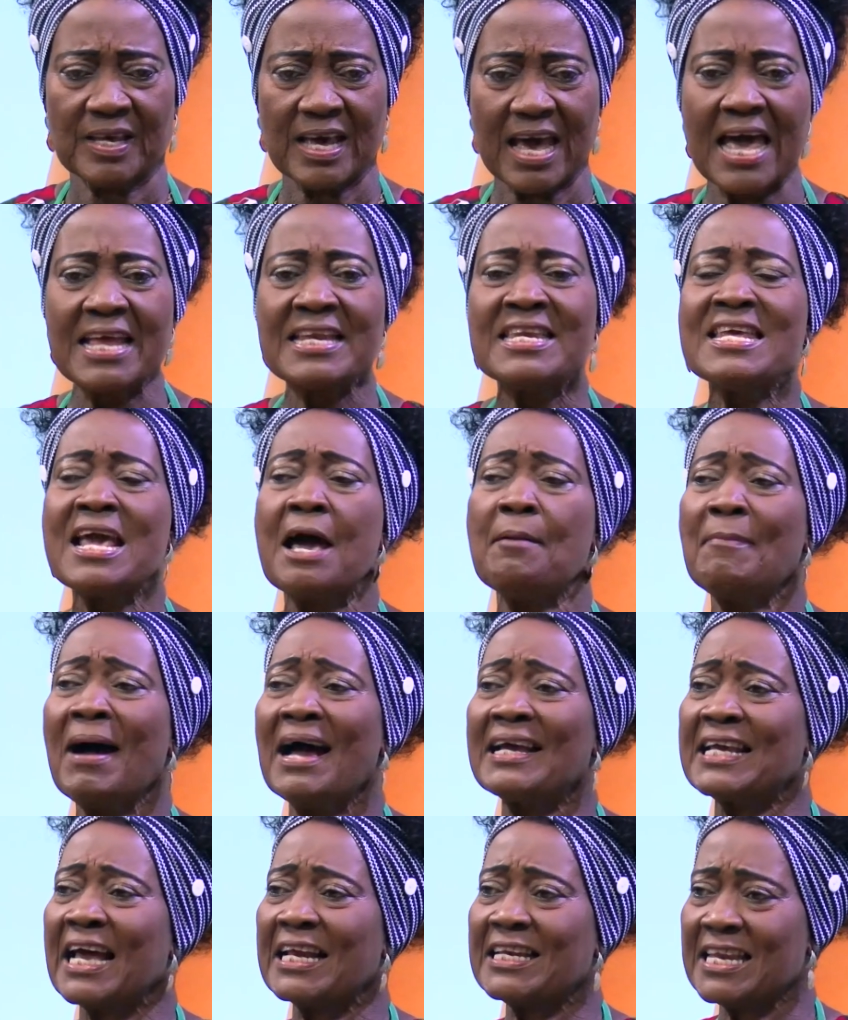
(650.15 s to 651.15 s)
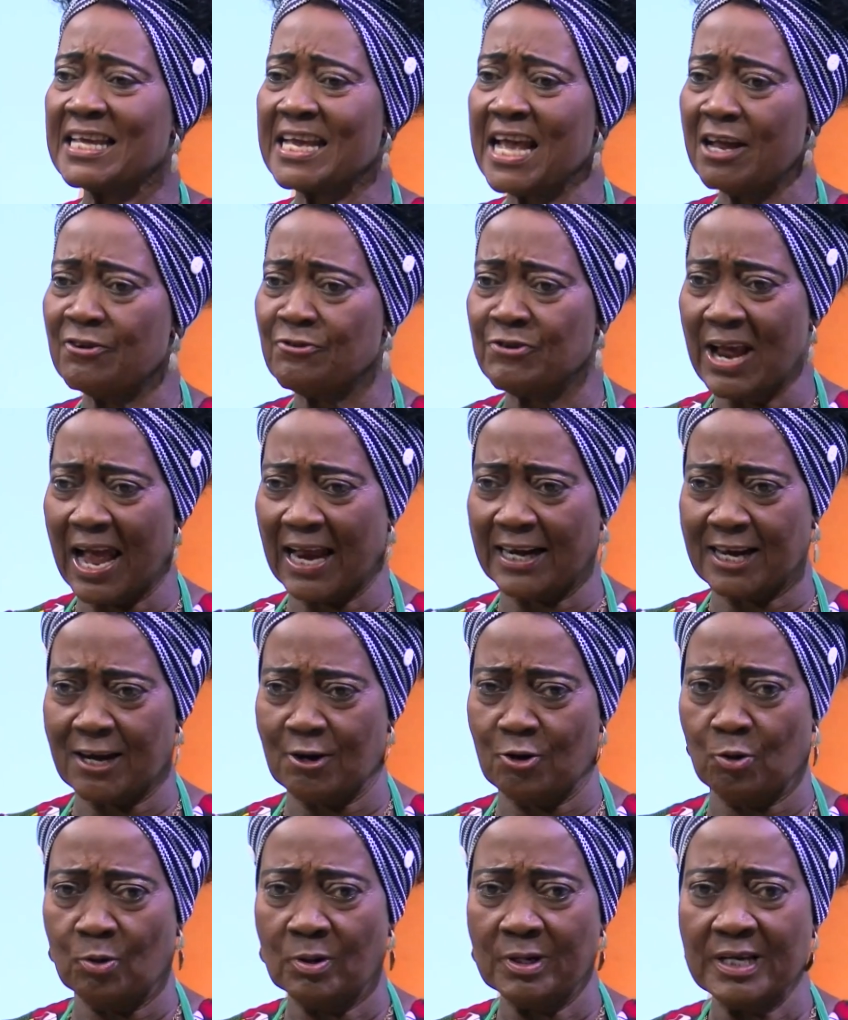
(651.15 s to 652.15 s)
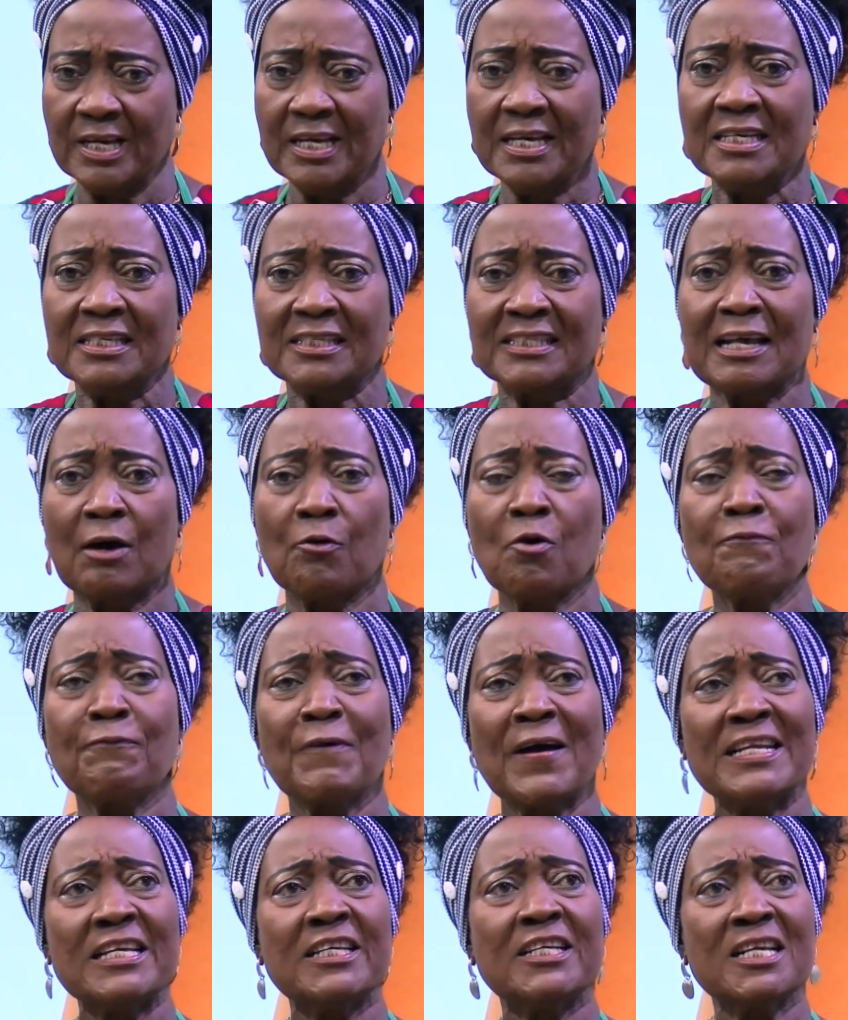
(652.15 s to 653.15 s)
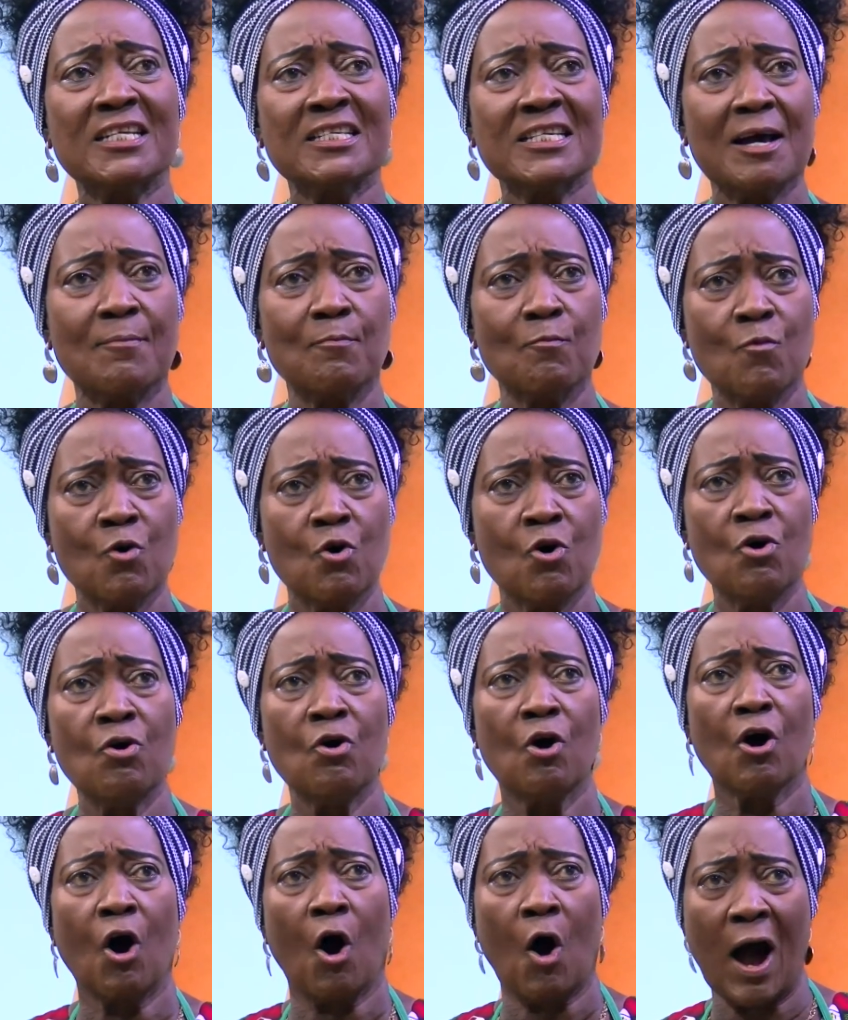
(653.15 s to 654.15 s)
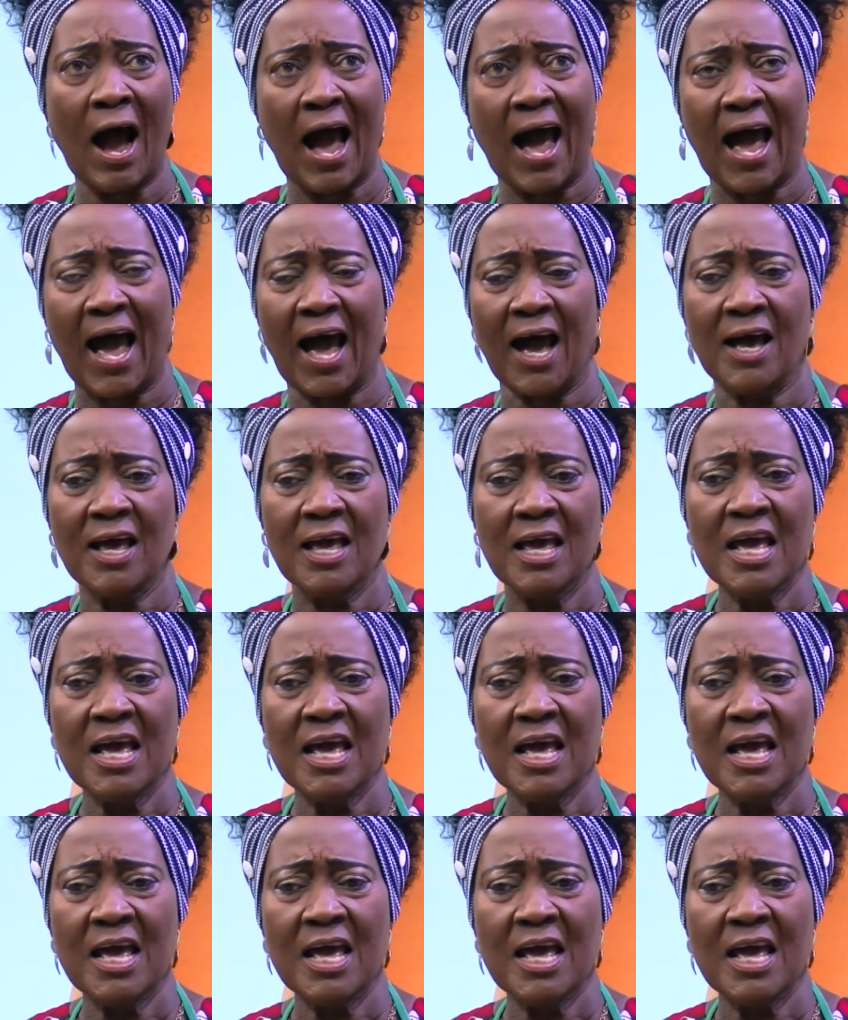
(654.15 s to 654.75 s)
And near my dear Dianeno. So funny, teacher more or ha.